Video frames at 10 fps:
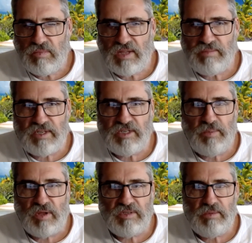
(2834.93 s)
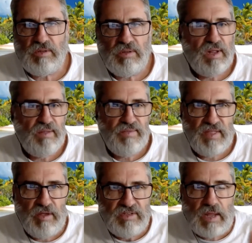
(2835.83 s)
as much as possible,
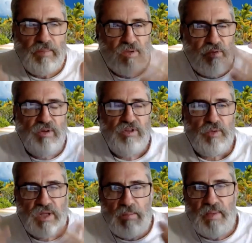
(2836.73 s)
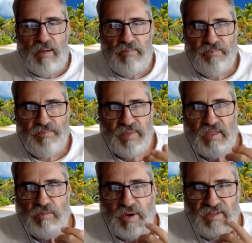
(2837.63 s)
then those Atma Gunas will come out.
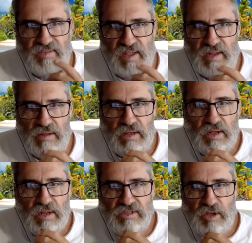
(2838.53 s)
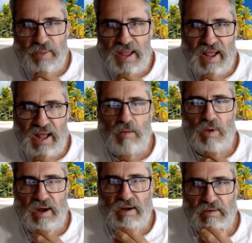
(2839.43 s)
That's what he's saying. So
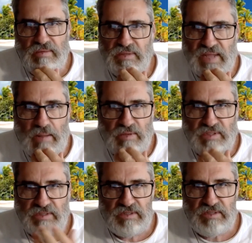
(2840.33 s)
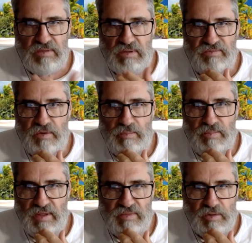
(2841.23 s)
Payalwar, that was from
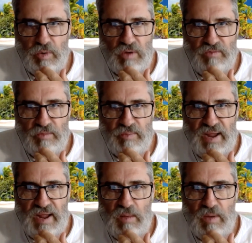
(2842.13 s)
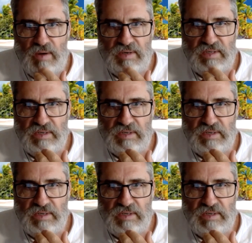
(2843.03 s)
the quote from Payalwar and